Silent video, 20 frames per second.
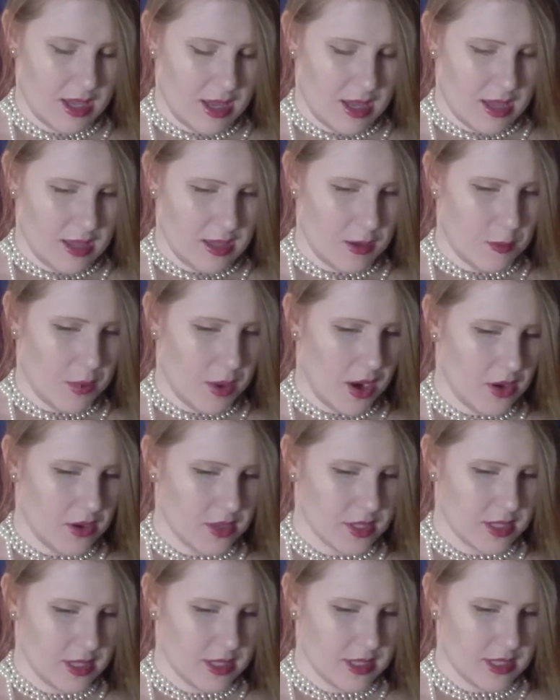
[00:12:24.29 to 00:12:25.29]
Then
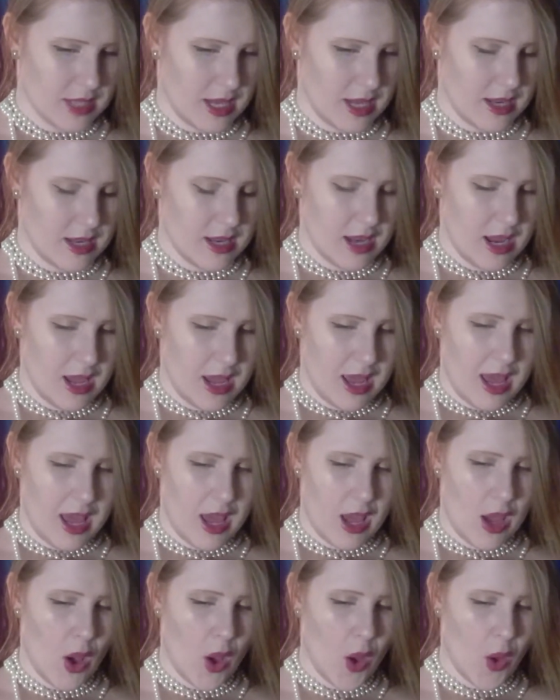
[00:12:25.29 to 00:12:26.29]
Parcenet said, Hey
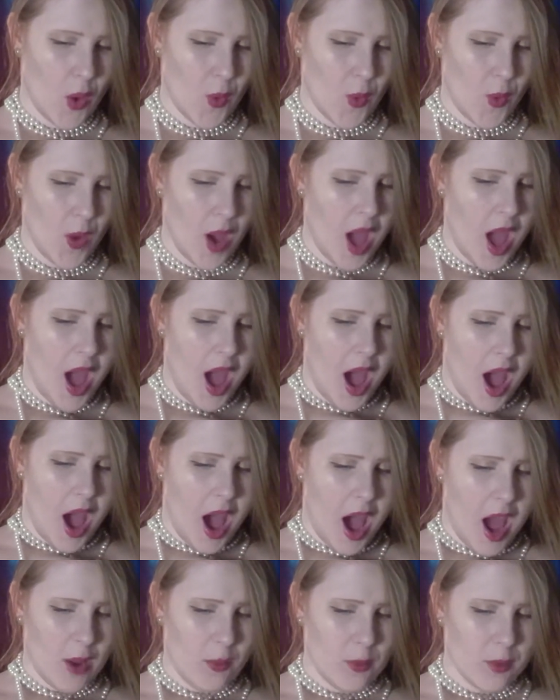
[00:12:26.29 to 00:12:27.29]
ho,
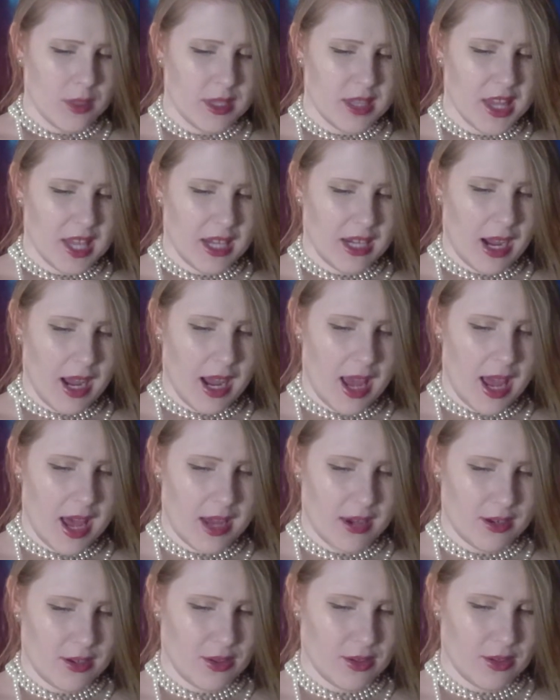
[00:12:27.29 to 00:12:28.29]
I would that I had
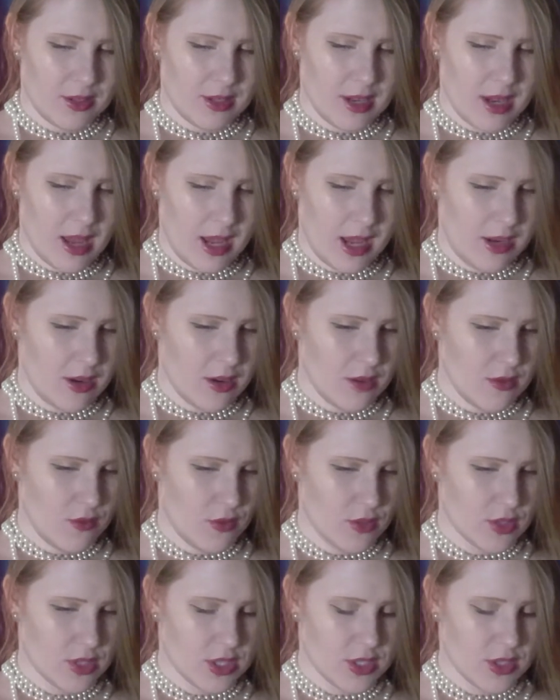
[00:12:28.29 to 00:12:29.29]
a good knight for
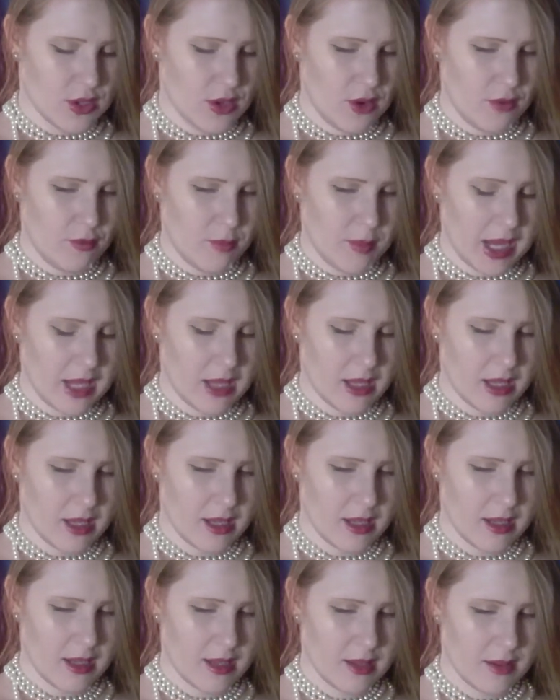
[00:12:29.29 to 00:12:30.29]
to serve me.
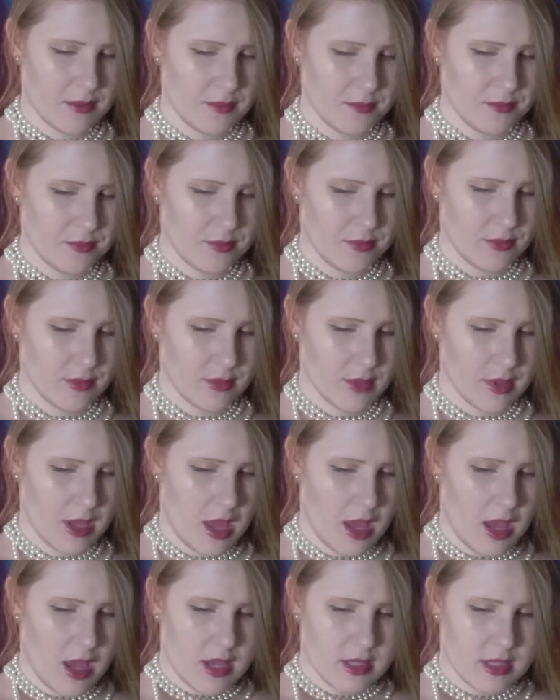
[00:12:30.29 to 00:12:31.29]

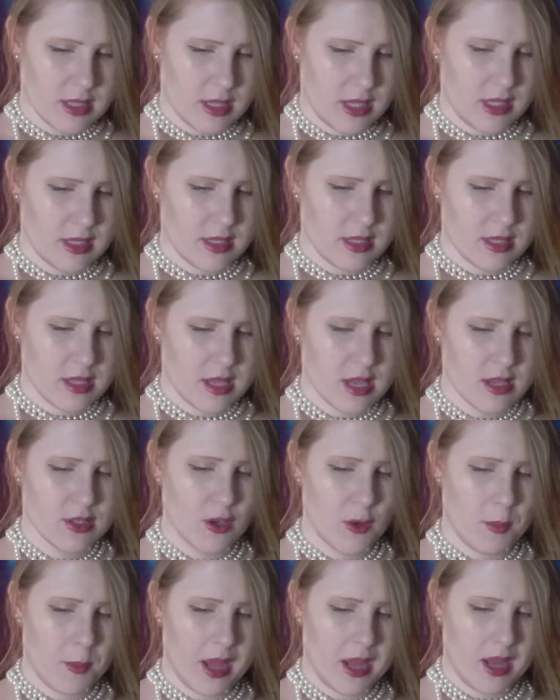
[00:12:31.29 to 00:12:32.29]
To this Sir
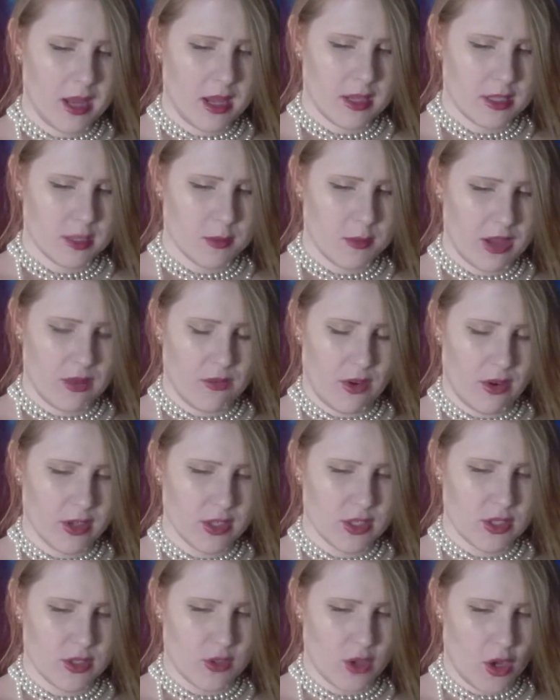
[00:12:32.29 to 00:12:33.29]
Pellias made very
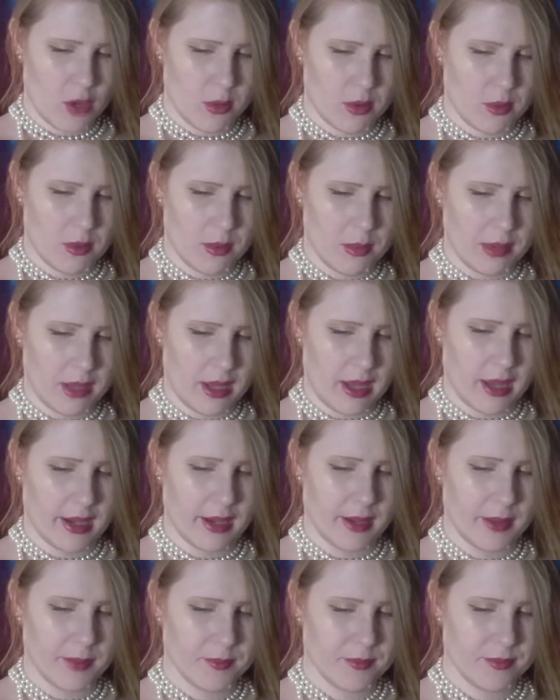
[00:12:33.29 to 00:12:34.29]
sober reply,
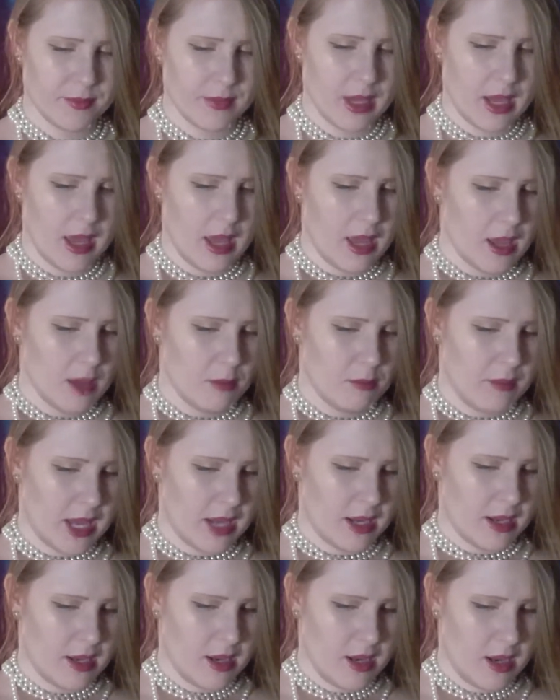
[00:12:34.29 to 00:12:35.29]

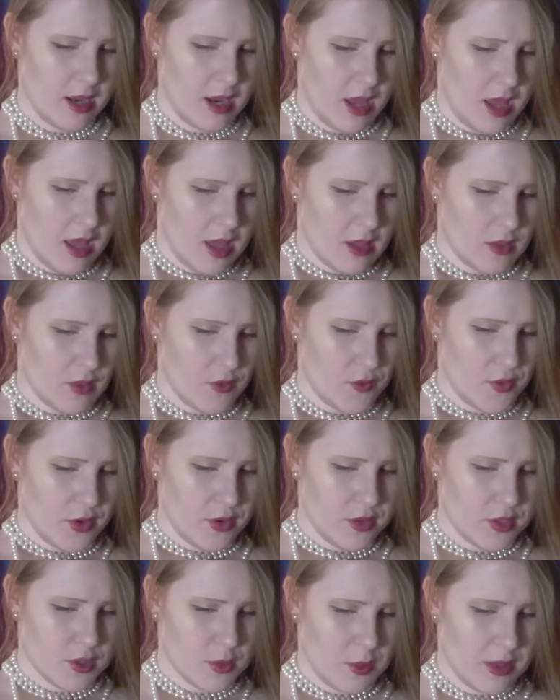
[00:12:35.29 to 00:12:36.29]
Maiden, the
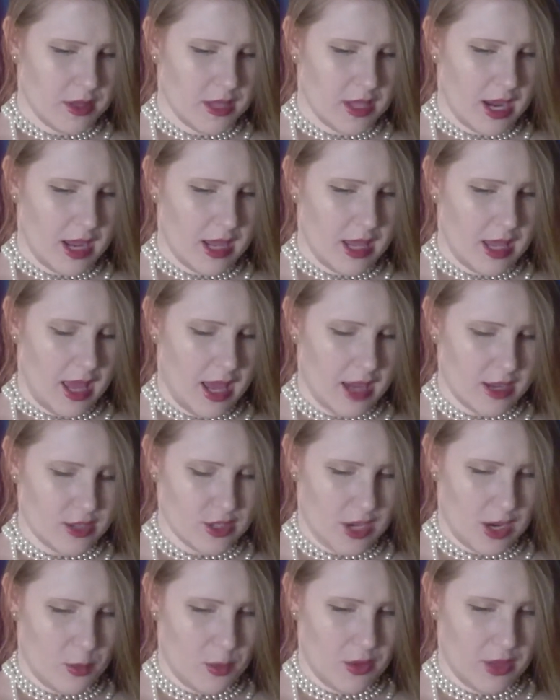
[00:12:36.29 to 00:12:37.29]
first one that I catch
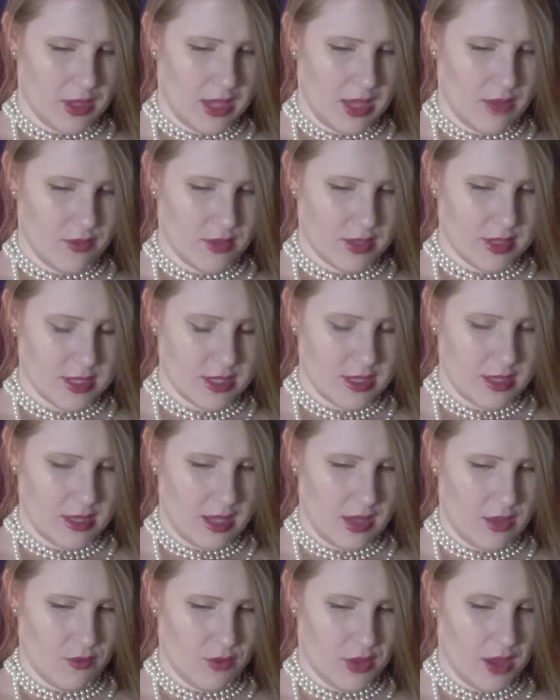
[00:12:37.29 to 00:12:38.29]
I will give unto thee
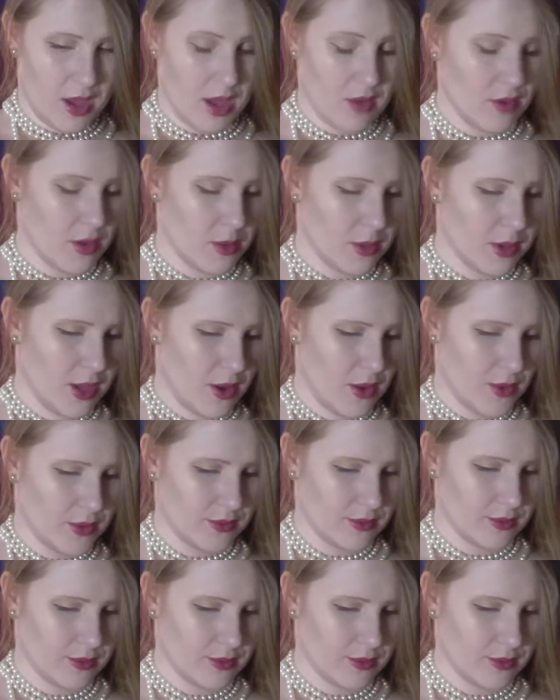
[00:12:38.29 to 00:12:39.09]
for thy very own.